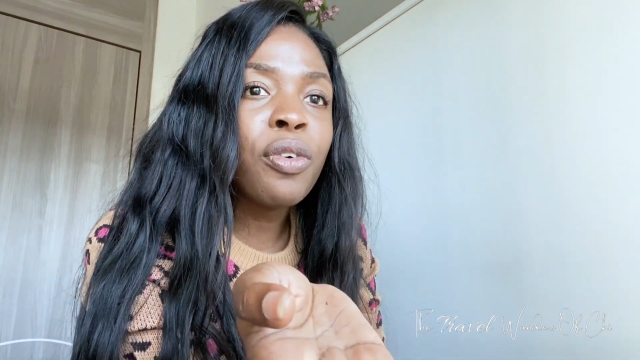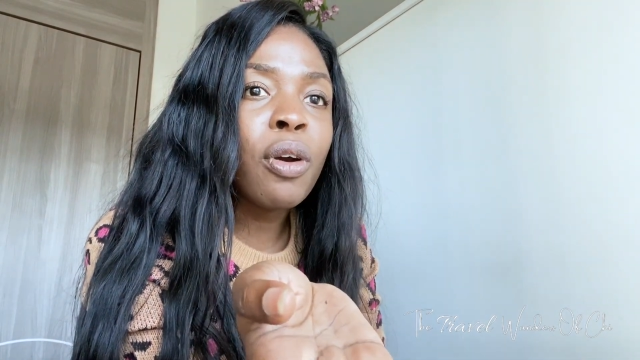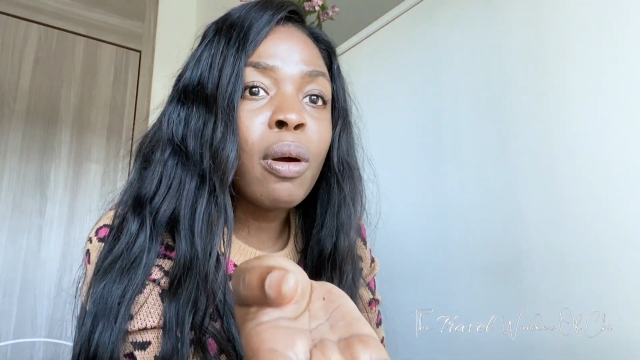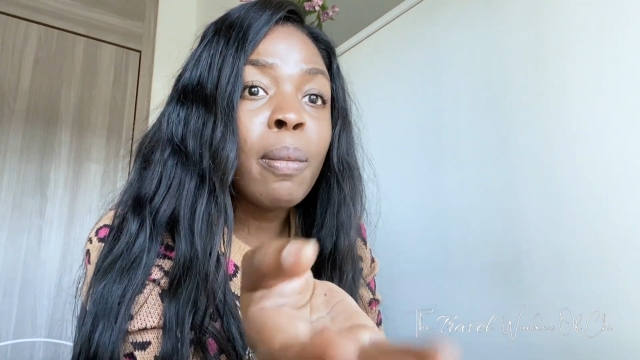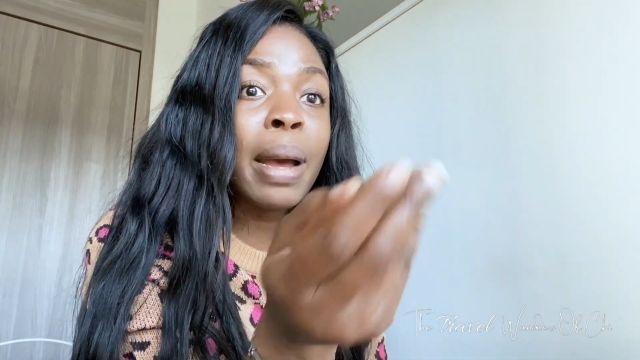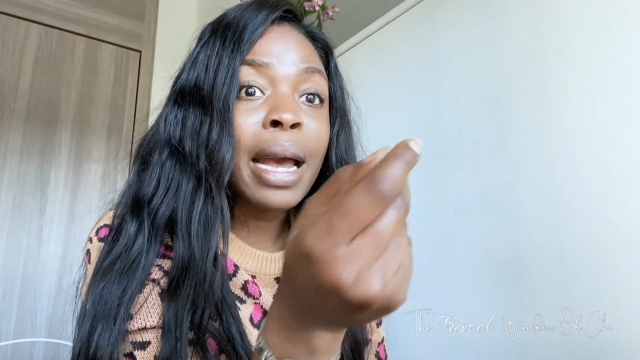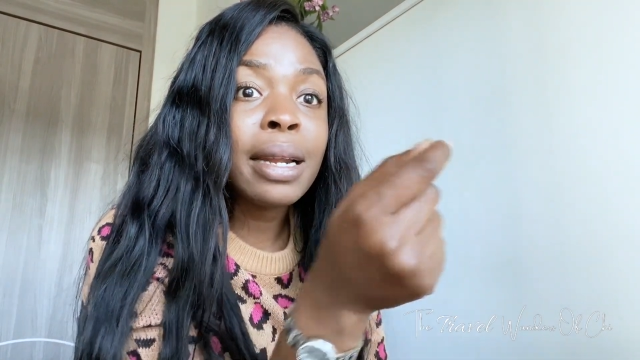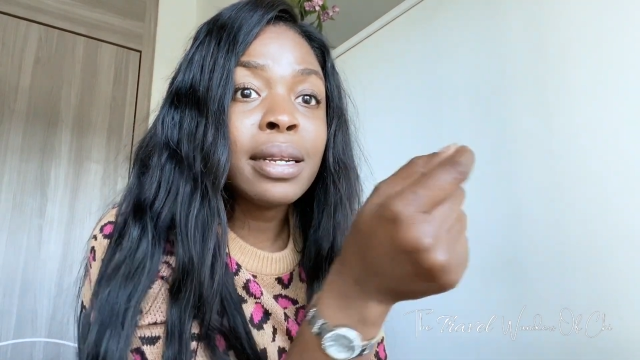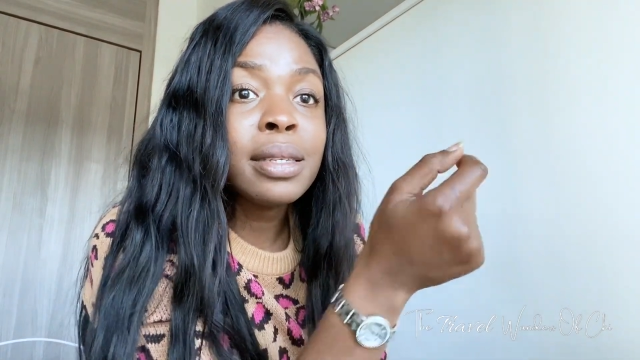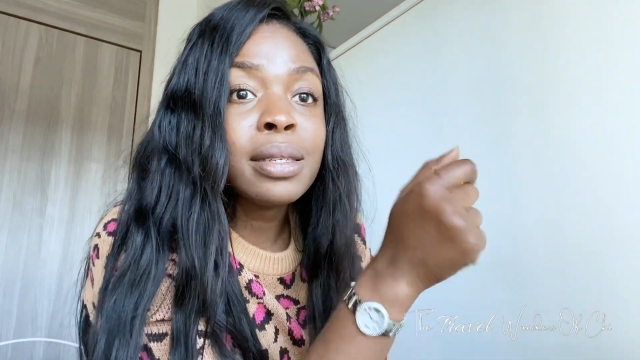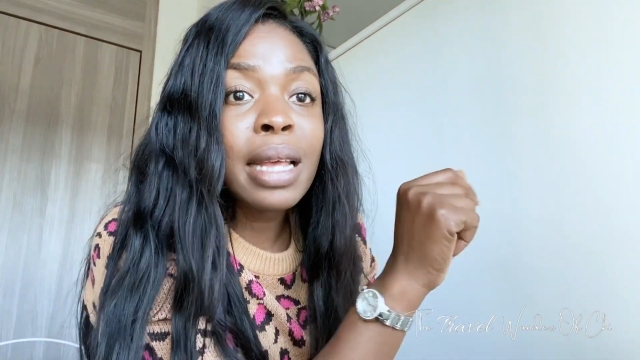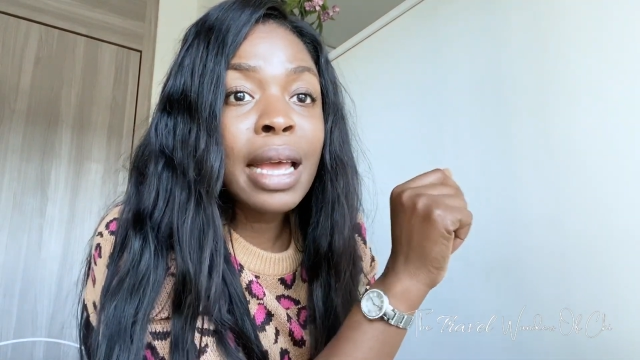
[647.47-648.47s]
from, and
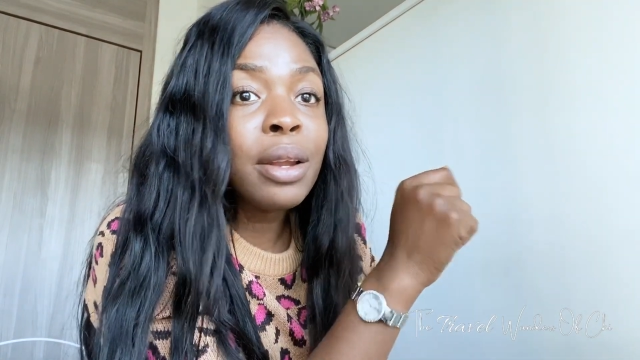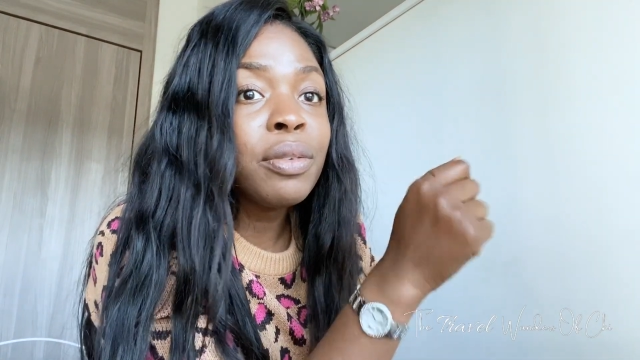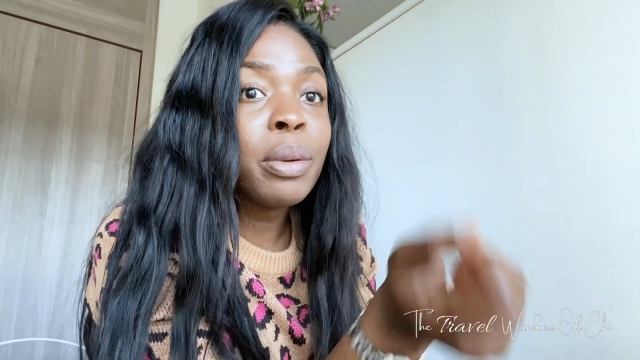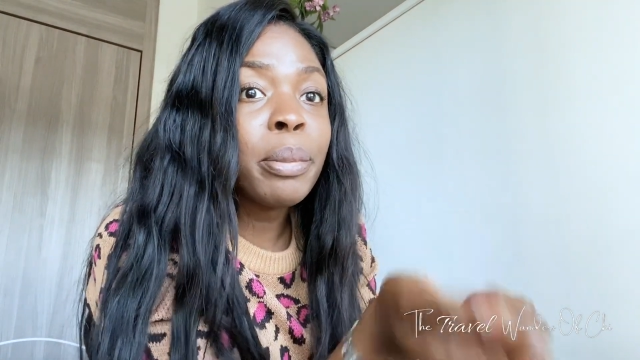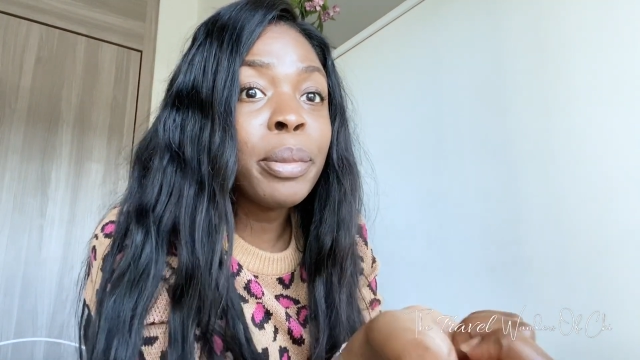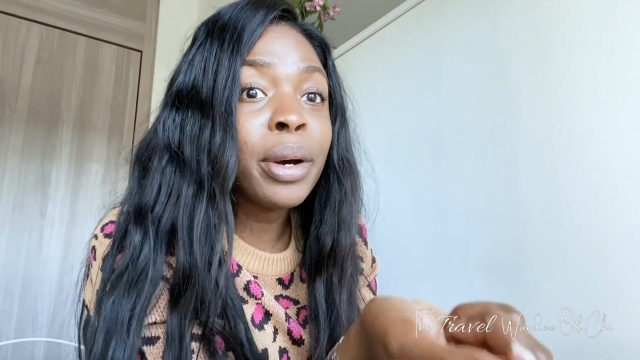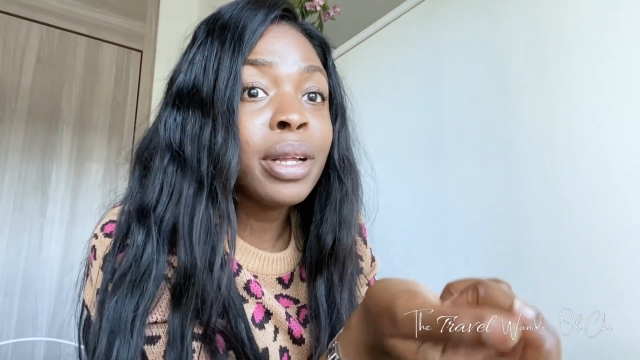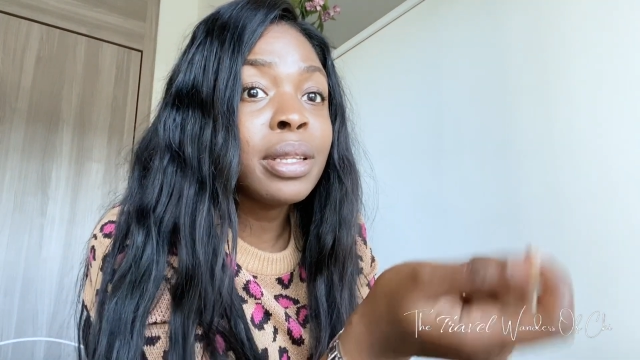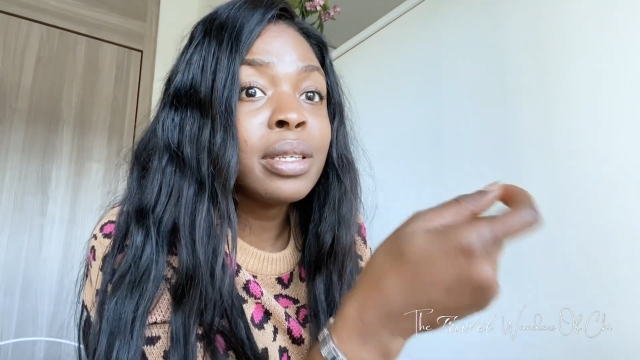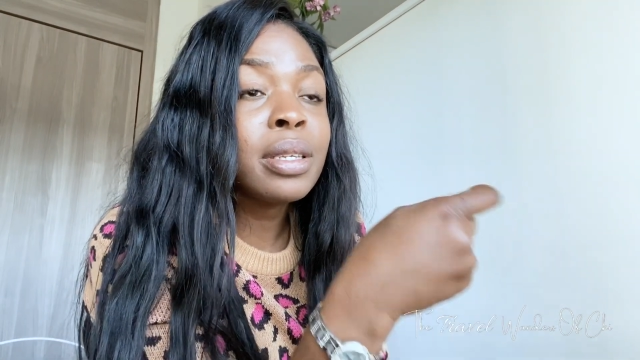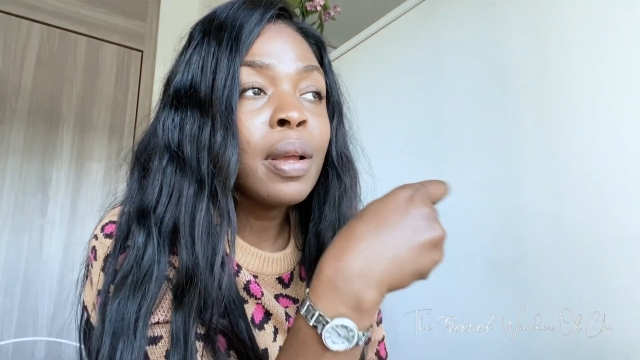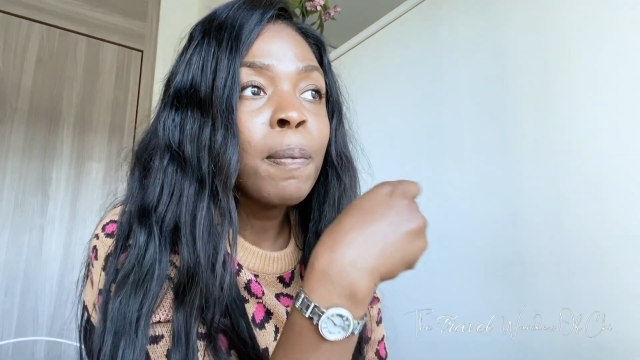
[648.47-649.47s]
it's end of the
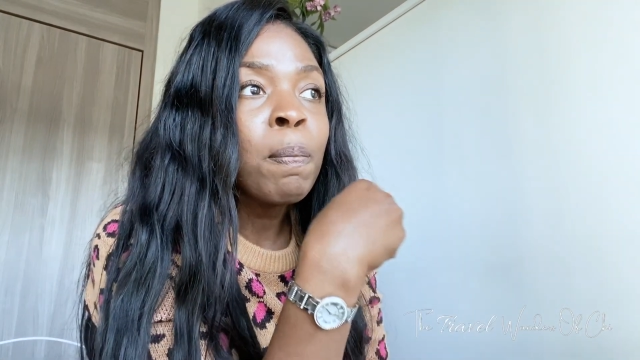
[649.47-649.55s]
month.